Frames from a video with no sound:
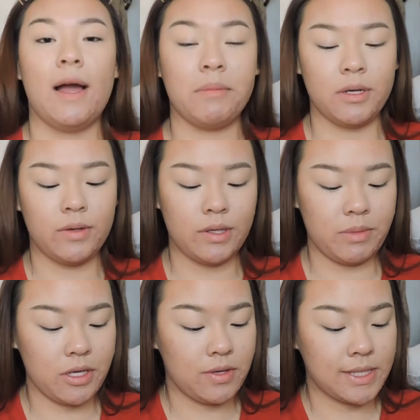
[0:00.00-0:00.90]
I'm going to
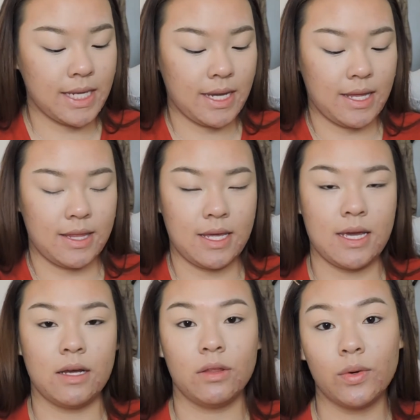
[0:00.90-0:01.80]
be using
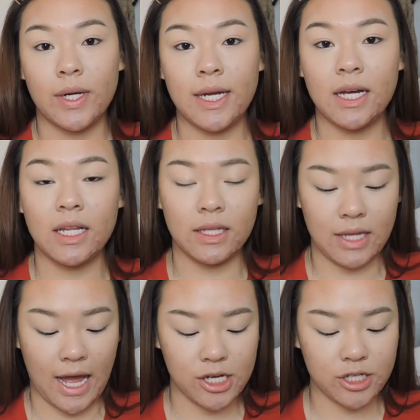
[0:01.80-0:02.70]
the L'Oreal
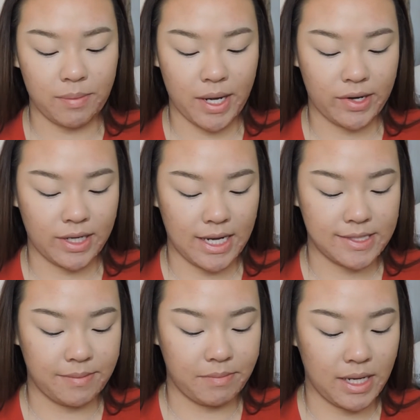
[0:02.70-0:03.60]
Lash
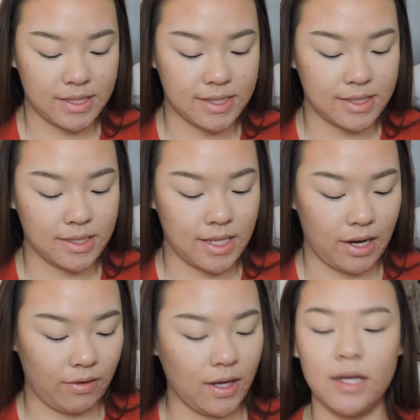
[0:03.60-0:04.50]
Paradise
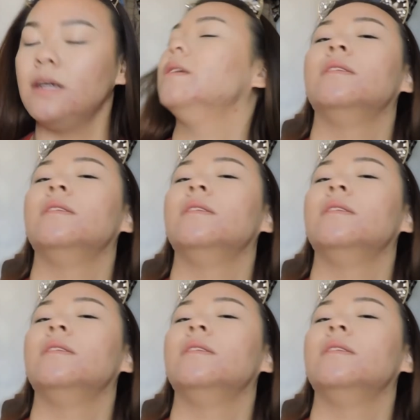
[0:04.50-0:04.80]
Mascara.